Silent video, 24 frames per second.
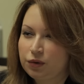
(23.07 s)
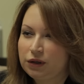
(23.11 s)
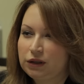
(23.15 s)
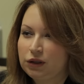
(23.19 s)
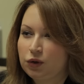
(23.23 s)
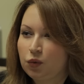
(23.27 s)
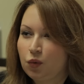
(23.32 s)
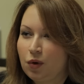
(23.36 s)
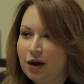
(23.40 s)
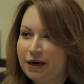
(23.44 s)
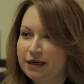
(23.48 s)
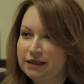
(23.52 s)

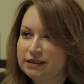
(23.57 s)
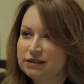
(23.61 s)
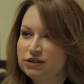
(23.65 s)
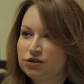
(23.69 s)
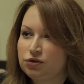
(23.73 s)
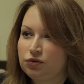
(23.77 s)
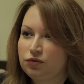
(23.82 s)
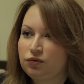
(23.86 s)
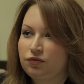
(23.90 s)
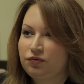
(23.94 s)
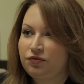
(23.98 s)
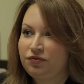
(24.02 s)
really wanted
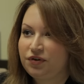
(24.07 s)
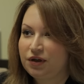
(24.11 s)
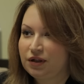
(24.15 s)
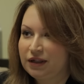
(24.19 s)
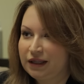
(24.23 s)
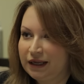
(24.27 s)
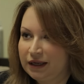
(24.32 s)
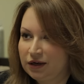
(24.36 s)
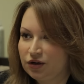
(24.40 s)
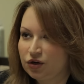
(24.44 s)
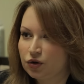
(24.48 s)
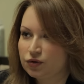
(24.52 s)
to
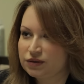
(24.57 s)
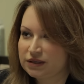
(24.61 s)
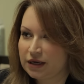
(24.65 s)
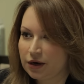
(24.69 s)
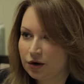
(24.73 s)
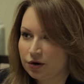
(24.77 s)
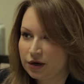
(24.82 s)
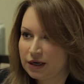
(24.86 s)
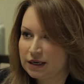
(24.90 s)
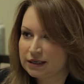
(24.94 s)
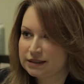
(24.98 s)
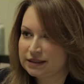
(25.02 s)
fill in those
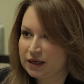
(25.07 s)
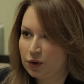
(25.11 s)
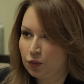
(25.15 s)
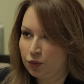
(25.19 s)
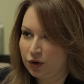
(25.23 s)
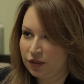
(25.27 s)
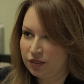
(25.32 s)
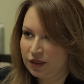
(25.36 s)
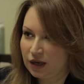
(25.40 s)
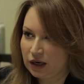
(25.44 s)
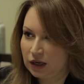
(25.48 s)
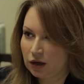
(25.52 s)
areas that
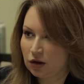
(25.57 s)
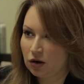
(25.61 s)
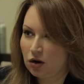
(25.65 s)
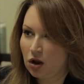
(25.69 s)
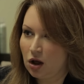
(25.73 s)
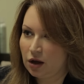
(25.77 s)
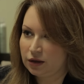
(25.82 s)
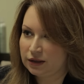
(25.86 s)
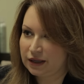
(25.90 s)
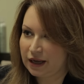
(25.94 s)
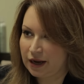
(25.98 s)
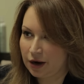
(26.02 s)
were thinning
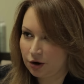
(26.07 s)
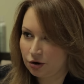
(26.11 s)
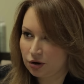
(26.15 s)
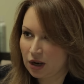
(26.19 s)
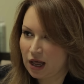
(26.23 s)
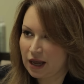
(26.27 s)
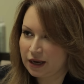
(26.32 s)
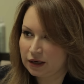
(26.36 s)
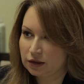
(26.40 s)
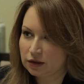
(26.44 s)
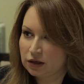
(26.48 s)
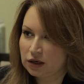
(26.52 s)
along the
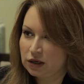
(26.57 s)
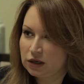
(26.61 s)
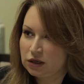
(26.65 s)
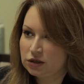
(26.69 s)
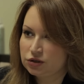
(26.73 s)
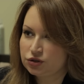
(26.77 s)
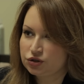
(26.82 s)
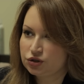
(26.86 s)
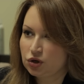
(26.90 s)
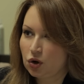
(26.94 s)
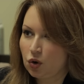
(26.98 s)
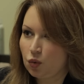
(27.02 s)
hairline.
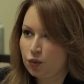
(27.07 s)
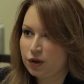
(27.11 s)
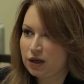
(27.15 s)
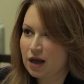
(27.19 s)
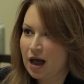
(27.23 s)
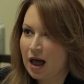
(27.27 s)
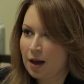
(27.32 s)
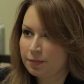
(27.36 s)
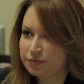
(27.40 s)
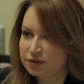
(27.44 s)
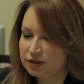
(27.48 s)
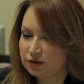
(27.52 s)
So we
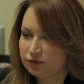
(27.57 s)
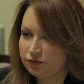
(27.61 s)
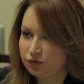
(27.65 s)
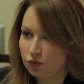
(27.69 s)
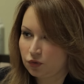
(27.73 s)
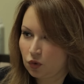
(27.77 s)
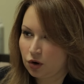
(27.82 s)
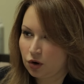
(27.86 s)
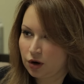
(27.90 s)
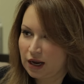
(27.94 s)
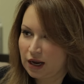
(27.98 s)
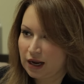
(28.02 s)
opted
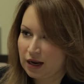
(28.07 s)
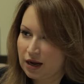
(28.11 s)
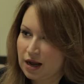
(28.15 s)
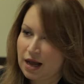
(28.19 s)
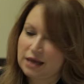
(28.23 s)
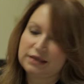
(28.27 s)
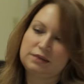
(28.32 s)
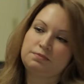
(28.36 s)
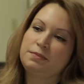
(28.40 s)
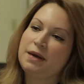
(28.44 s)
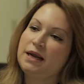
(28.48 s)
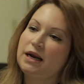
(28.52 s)
for a
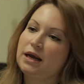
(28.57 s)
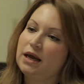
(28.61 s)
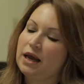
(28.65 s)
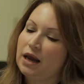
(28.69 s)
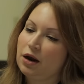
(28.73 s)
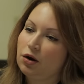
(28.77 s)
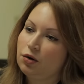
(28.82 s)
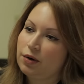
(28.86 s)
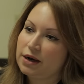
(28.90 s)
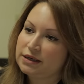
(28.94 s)
cosmetic hair